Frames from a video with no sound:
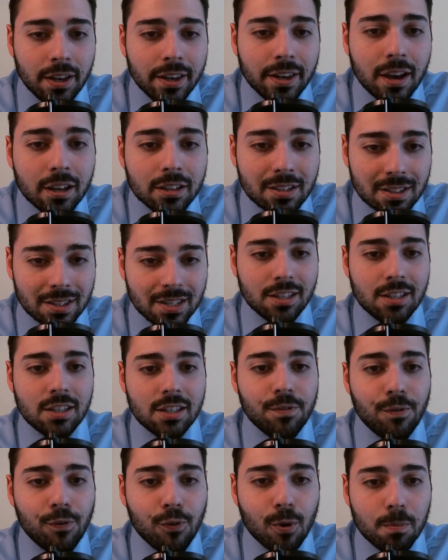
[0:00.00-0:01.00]
he got
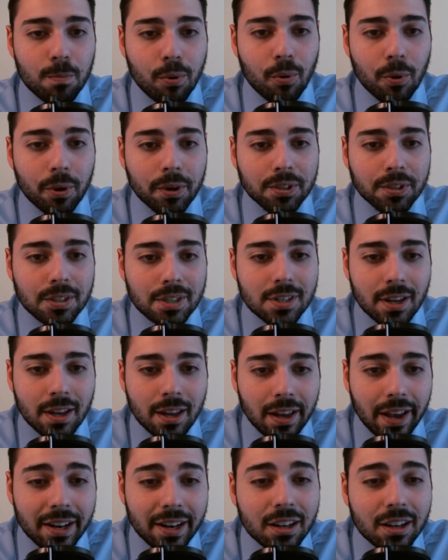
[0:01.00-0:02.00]
64 points,
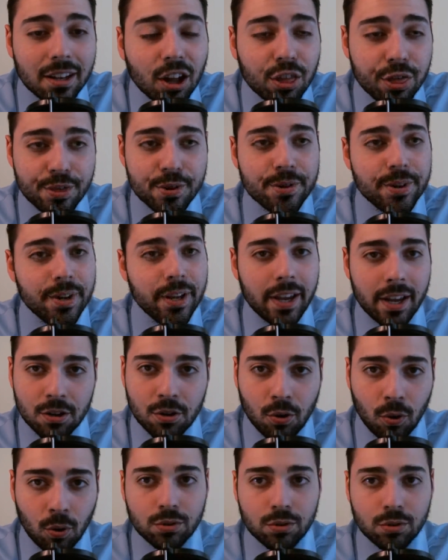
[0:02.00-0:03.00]
and he got
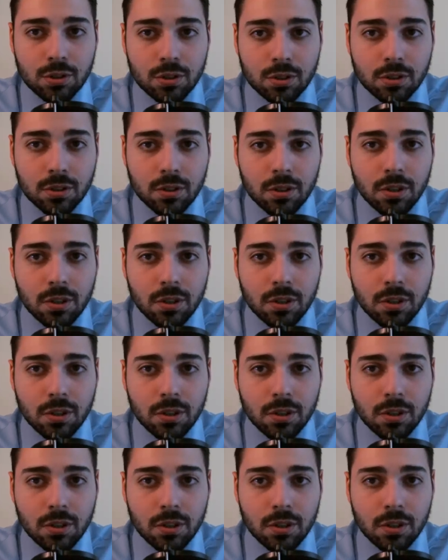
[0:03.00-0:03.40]
38 goals.